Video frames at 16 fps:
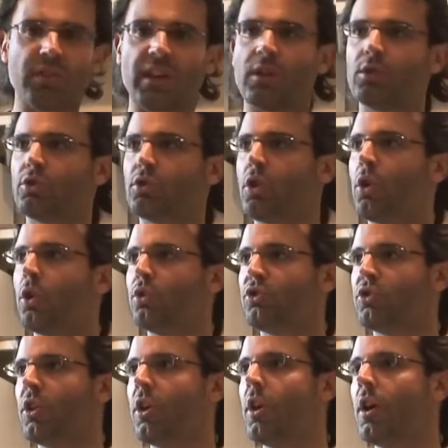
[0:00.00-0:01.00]
I could
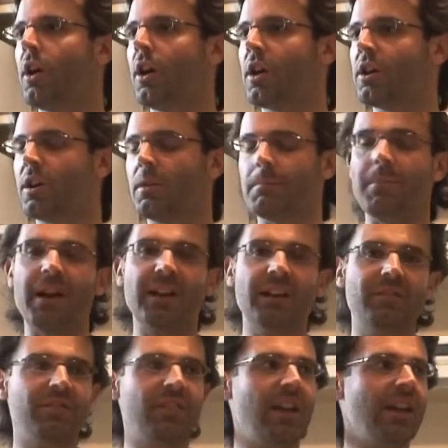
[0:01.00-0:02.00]
coach a combined
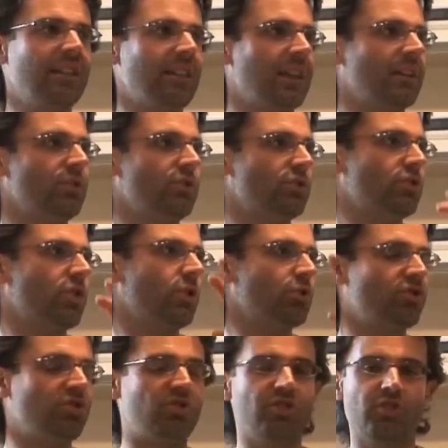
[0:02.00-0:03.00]
event, I could
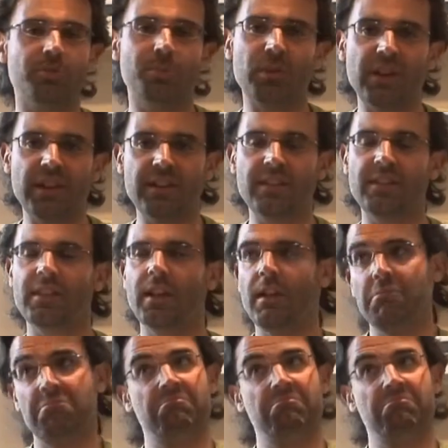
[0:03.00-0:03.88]
coach the sprints,